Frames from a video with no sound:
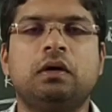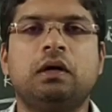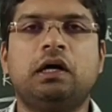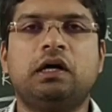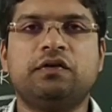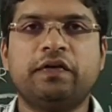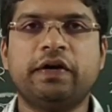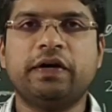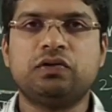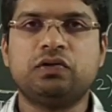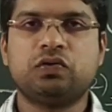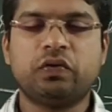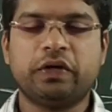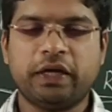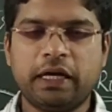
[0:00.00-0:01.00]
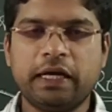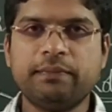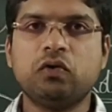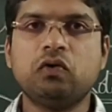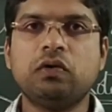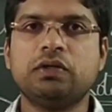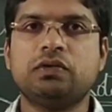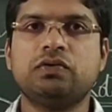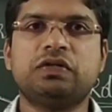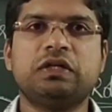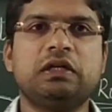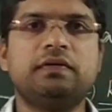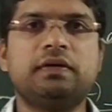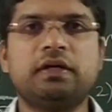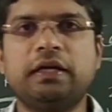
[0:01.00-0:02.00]
Hi friends, today I am going to
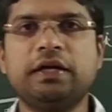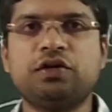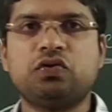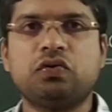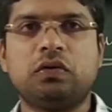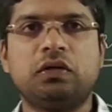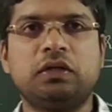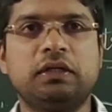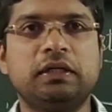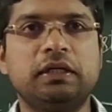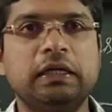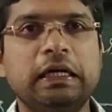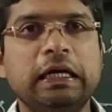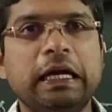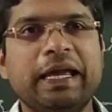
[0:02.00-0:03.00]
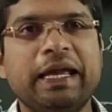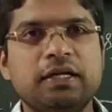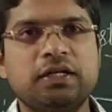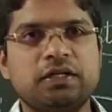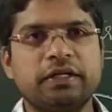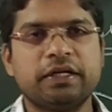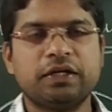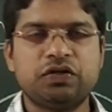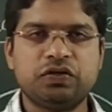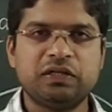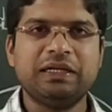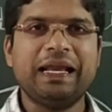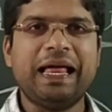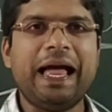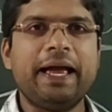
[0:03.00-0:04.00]
deliver a lecture on
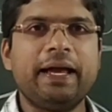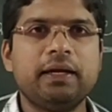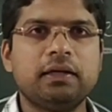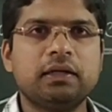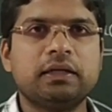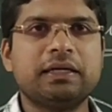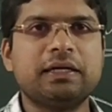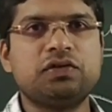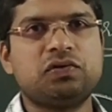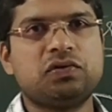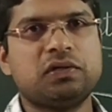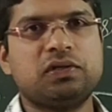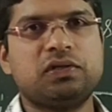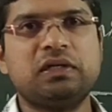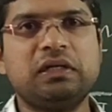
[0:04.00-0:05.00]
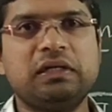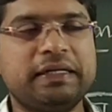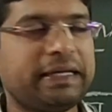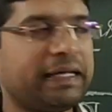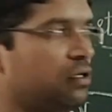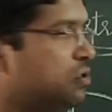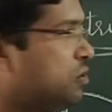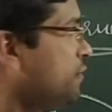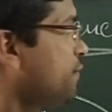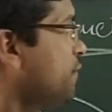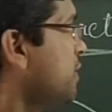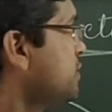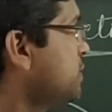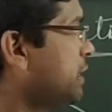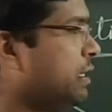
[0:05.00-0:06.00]
introduction and constructional details
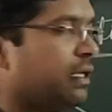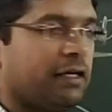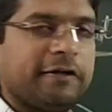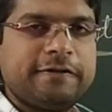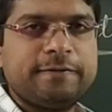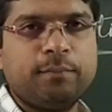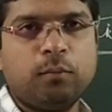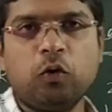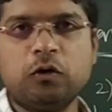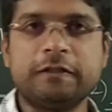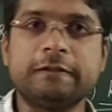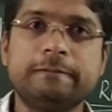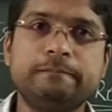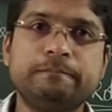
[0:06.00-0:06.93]
of synchronous motor.